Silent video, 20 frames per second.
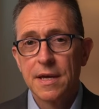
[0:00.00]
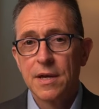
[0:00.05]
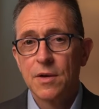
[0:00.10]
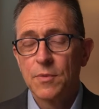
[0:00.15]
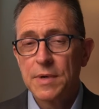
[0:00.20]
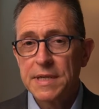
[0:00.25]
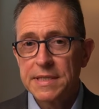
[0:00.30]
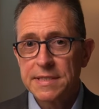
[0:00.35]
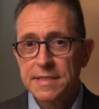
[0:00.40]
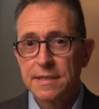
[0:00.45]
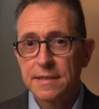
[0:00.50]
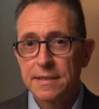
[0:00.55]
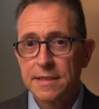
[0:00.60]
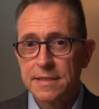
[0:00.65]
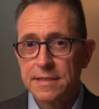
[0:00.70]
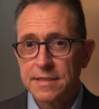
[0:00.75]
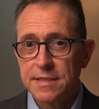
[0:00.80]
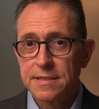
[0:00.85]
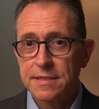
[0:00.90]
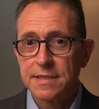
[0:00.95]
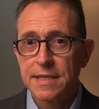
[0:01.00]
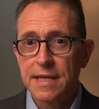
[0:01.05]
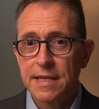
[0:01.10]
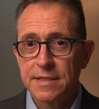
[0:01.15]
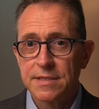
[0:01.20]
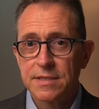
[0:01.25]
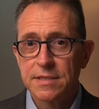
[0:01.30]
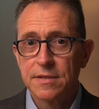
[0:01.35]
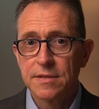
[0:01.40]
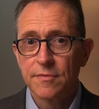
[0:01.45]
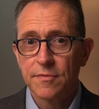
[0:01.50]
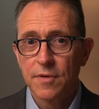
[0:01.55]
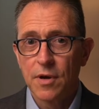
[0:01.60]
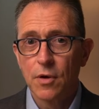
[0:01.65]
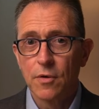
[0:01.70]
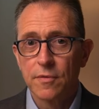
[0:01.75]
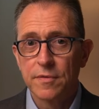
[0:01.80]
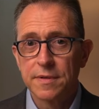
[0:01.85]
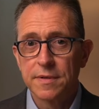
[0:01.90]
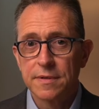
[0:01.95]
Recently, since cases of
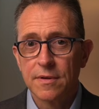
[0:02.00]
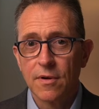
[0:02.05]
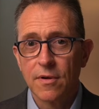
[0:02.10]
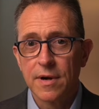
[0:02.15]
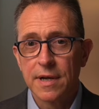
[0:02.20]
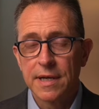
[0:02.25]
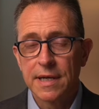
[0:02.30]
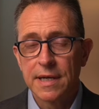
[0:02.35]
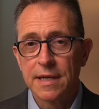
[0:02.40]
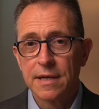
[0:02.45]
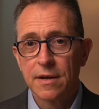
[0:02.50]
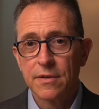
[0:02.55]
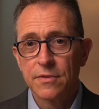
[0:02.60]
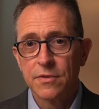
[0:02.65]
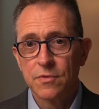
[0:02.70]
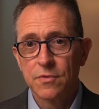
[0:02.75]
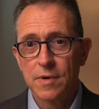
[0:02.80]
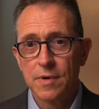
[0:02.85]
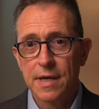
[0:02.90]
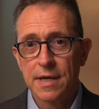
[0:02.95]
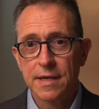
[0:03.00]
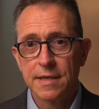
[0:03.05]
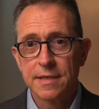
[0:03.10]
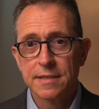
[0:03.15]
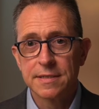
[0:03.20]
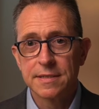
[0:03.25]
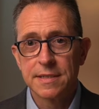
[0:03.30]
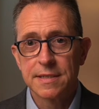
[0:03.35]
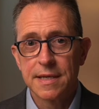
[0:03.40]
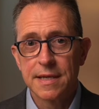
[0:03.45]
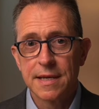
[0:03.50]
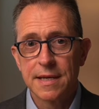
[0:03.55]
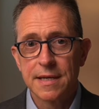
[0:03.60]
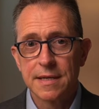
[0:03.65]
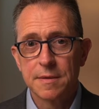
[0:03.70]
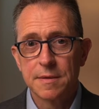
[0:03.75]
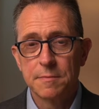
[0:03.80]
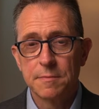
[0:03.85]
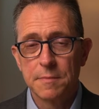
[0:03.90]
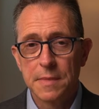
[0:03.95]
COVID are again on the rise
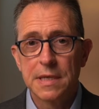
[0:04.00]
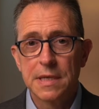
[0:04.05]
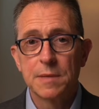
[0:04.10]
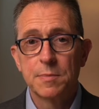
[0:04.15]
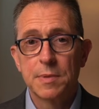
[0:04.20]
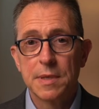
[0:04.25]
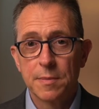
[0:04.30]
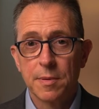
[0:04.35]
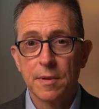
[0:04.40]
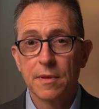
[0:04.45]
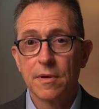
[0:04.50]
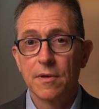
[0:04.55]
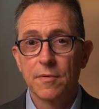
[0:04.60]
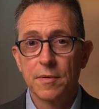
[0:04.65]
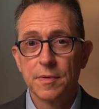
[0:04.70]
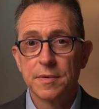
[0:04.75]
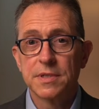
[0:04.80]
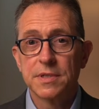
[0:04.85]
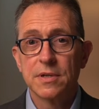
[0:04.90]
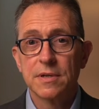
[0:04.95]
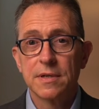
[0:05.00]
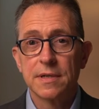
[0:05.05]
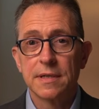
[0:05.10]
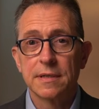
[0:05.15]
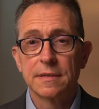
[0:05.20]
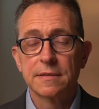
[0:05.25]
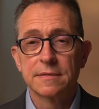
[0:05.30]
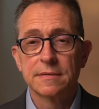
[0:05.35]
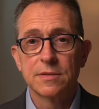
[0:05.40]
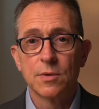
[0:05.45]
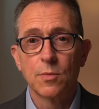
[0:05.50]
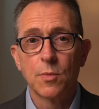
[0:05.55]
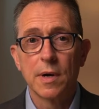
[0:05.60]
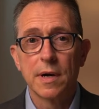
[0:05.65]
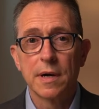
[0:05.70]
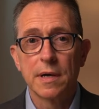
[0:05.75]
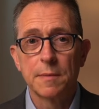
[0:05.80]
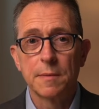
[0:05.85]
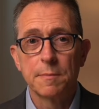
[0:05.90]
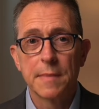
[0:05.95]
and many people are returning to
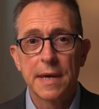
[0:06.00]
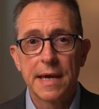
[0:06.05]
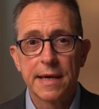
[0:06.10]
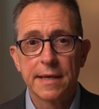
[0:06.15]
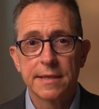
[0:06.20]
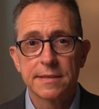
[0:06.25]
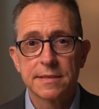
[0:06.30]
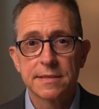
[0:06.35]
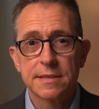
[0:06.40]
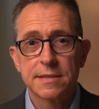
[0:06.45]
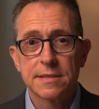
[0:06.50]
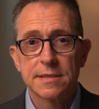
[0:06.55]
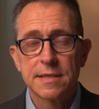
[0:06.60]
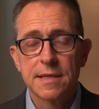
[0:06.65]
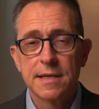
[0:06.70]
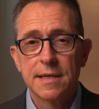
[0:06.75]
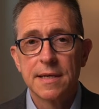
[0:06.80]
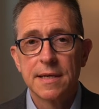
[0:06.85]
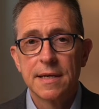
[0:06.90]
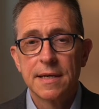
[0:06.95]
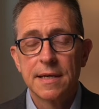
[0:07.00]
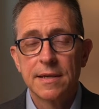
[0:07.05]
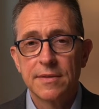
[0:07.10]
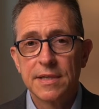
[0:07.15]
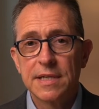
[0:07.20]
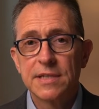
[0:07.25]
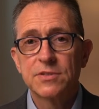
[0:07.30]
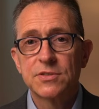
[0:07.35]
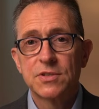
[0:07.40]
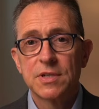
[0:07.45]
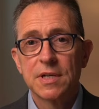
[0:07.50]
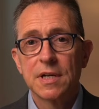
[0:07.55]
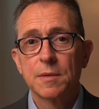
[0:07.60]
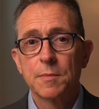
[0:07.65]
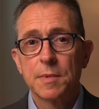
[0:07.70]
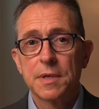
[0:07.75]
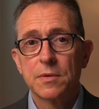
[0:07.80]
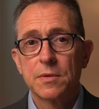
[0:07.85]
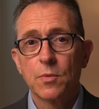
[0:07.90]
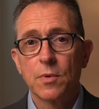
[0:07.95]
wearing masks, these
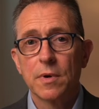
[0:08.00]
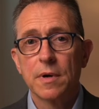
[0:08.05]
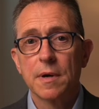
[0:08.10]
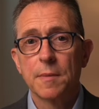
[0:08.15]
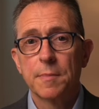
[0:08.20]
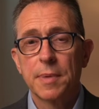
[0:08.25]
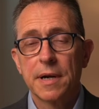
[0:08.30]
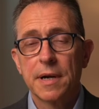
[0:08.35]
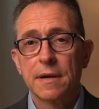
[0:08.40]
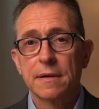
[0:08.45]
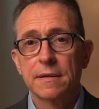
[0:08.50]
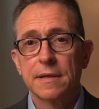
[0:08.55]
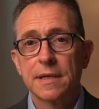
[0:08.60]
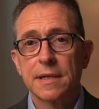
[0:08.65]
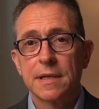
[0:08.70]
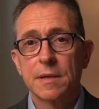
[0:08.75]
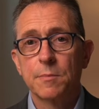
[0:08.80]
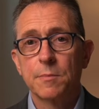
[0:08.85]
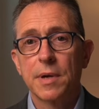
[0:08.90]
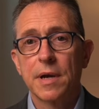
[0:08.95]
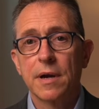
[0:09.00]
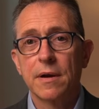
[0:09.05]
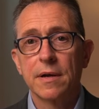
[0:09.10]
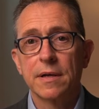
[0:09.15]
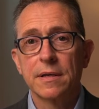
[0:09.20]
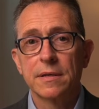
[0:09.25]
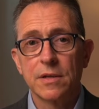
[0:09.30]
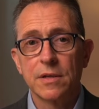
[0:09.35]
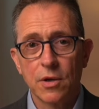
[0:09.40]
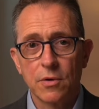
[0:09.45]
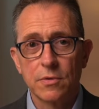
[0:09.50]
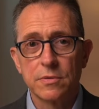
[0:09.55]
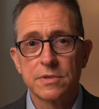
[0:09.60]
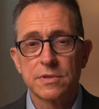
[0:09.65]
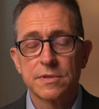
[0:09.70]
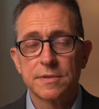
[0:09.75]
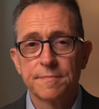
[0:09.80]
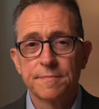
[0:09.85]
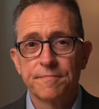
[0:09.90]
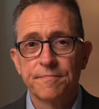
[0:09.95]
gentlemen were apparently comparing notes.